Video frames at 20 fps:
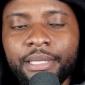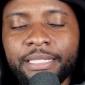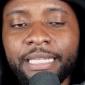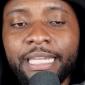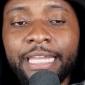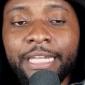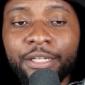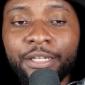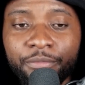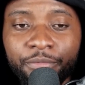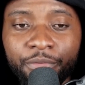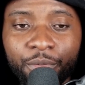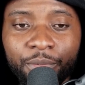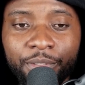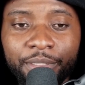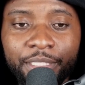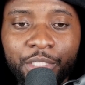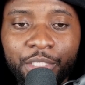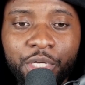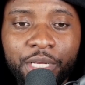is
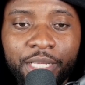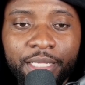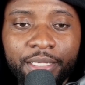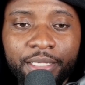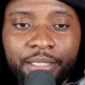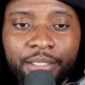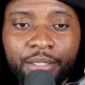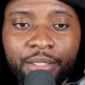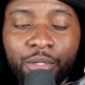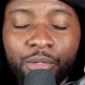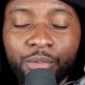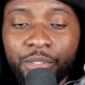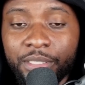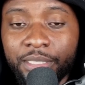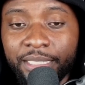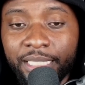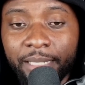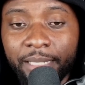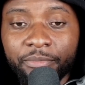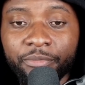interviewing the chick who
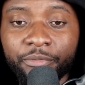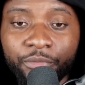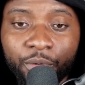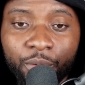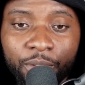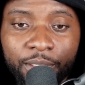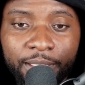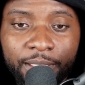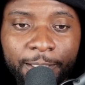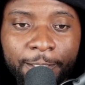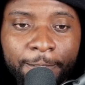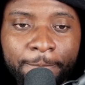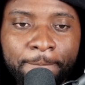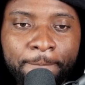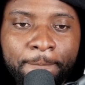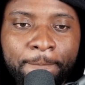stepped forward,